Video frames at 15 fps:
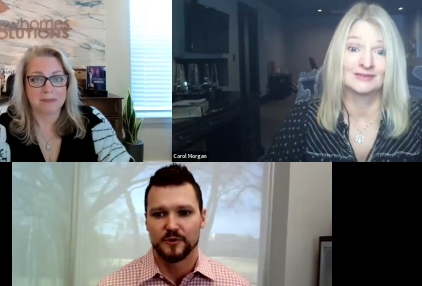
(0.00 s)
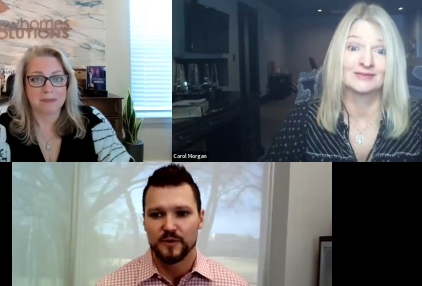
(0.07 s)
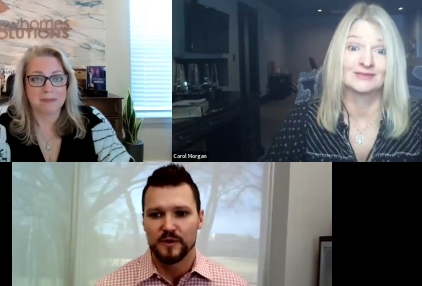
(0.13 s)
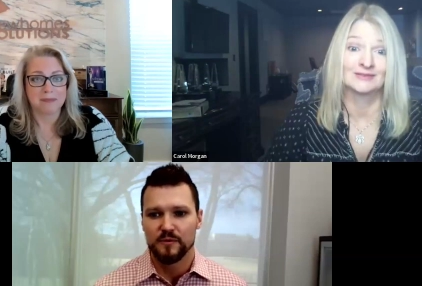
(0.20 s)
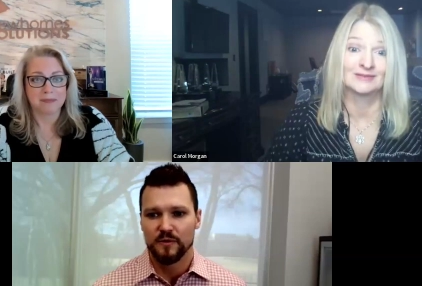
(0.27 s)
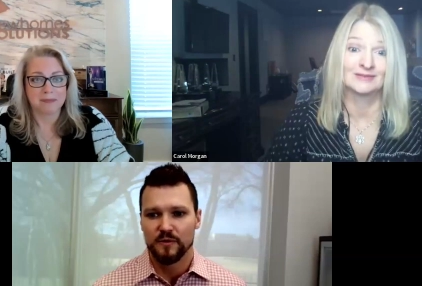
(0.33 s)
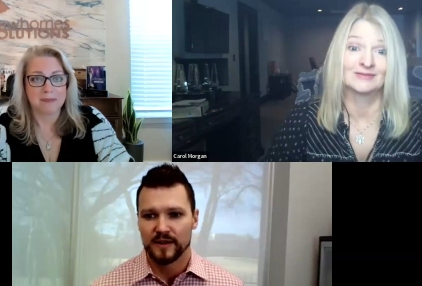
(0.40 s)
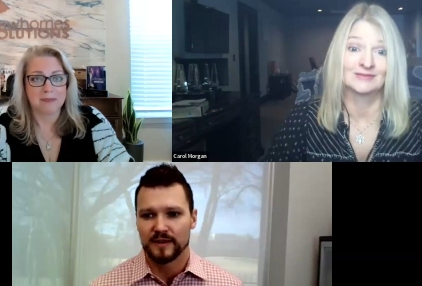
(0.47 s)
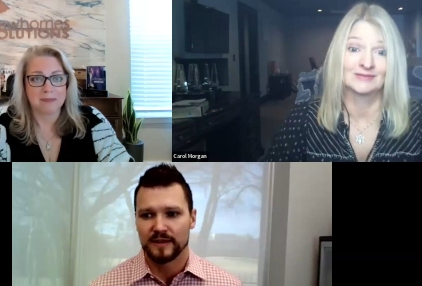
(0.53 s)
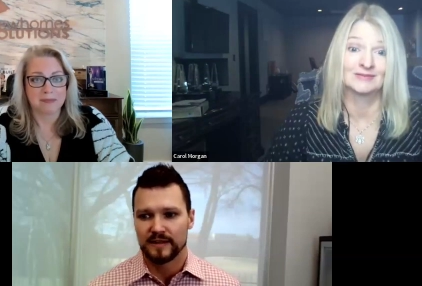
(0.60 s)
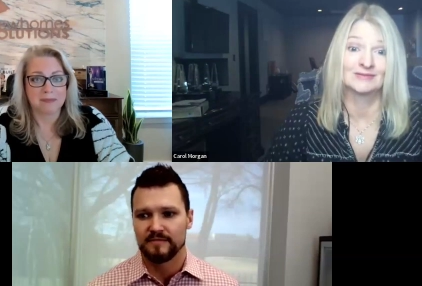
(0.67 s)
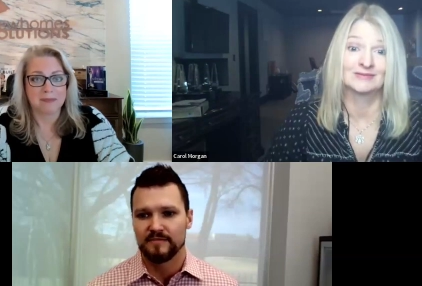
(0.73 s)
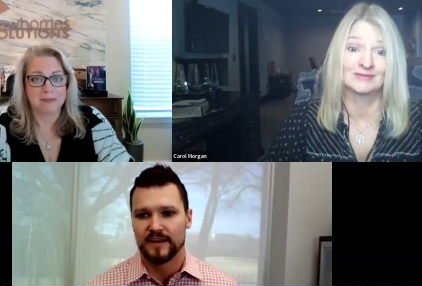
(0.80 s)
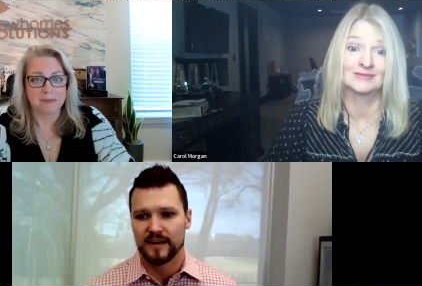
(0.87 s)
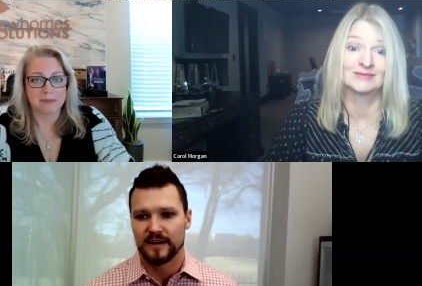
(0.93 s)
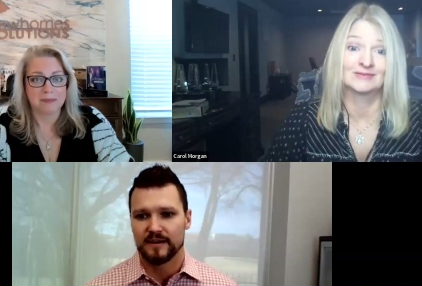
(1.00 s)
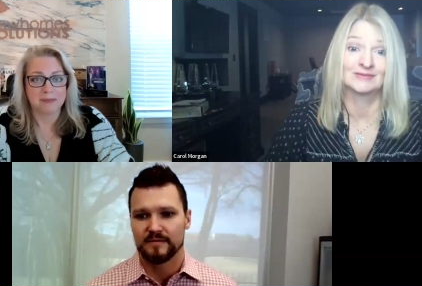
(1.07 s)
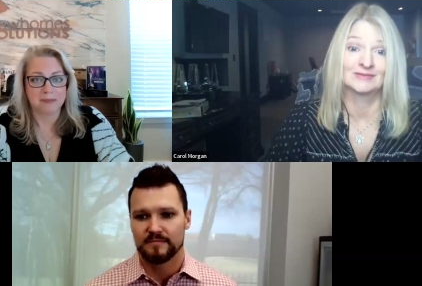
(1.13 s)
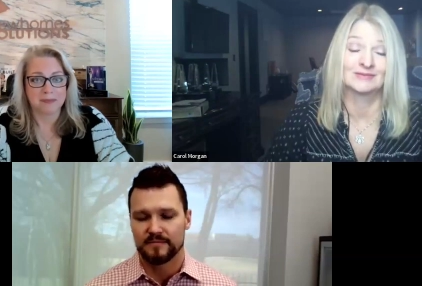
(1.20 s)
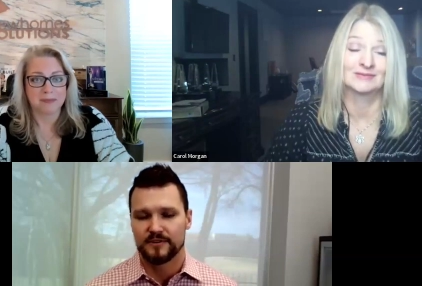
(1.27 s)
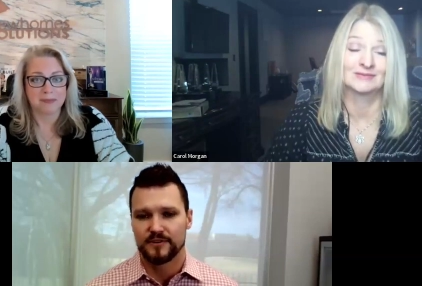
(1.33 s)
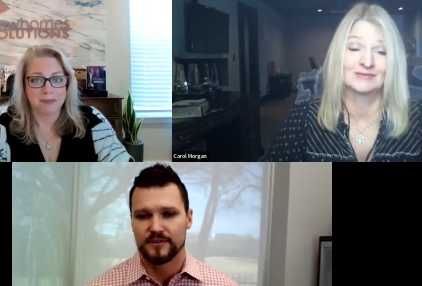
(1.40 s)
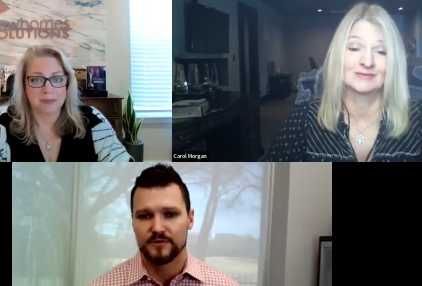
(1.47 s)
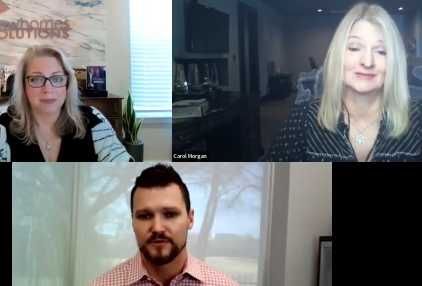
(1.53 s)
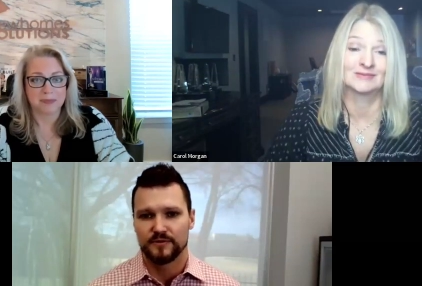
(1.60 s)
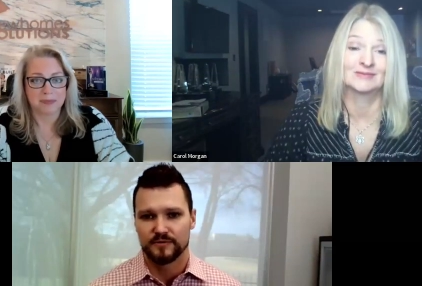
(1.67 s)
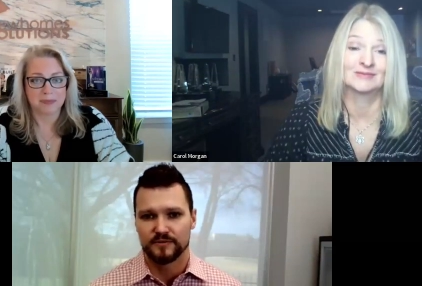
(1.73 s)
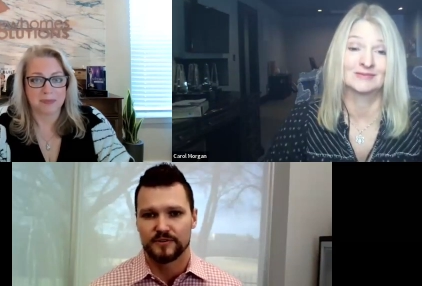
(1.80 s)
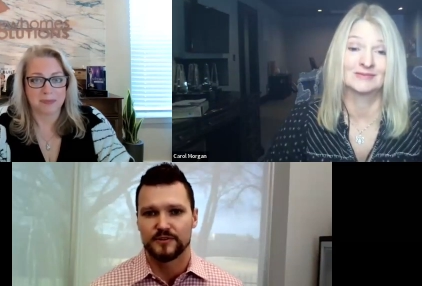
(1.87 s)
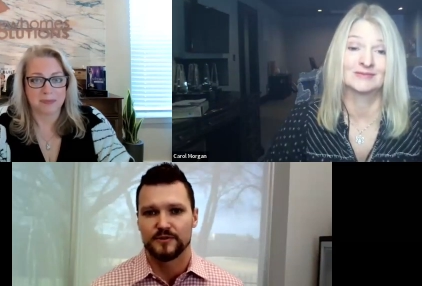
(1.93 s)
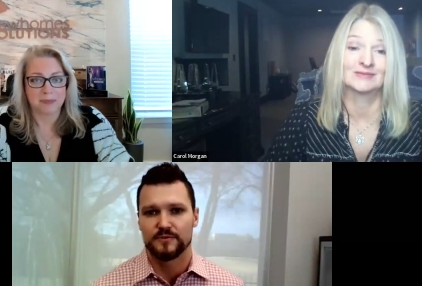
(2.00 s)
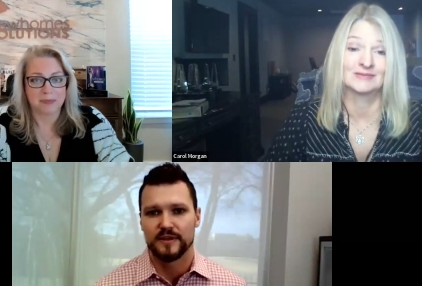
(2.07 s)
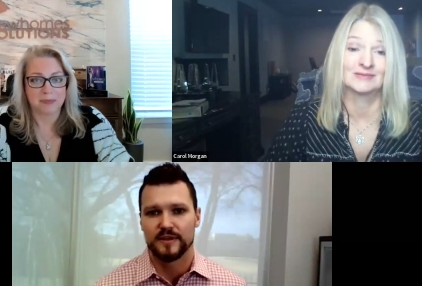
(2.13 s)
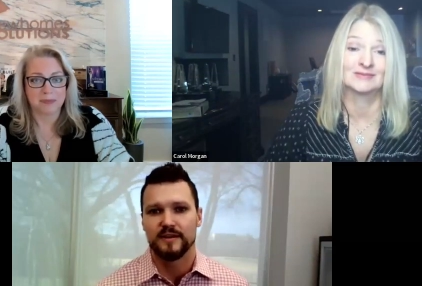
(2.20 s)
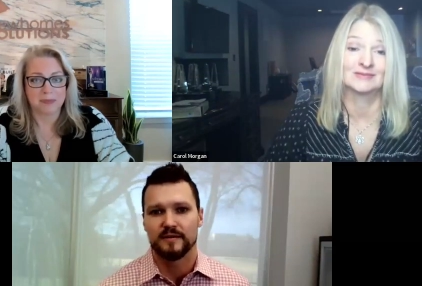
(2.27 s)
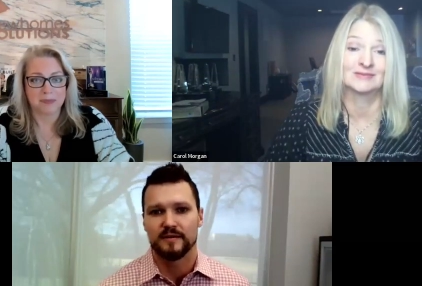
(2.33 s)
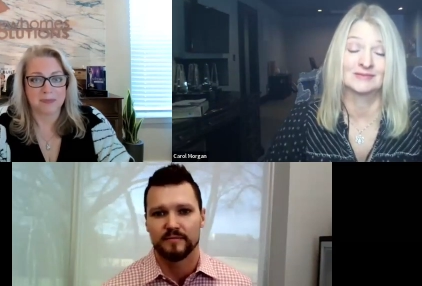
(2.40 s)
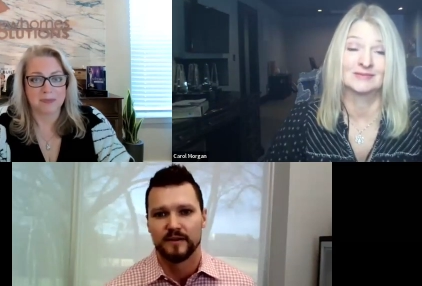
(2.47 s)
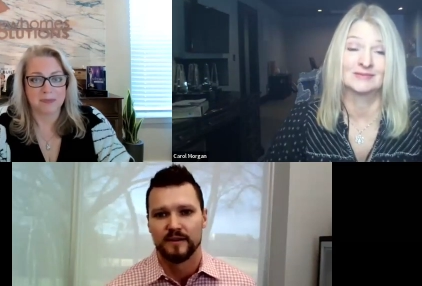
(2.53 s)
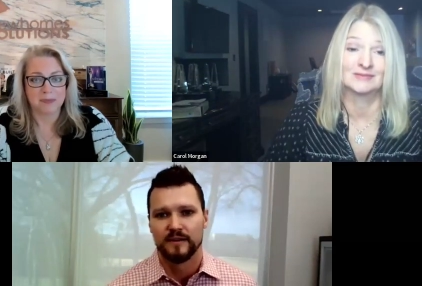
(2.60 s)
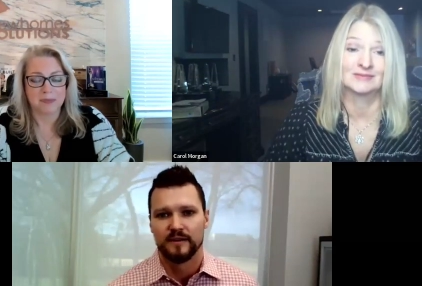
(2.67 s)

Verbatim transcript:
Speaker 1: Then we want to leave that up to to them